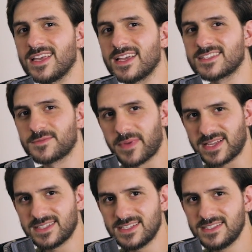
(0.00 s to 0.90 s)

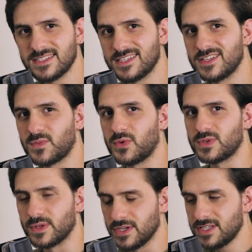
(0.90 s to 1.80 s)
expected it
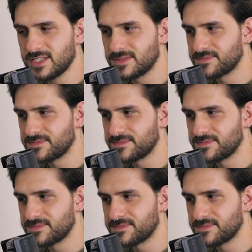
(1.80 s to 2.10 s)
would look.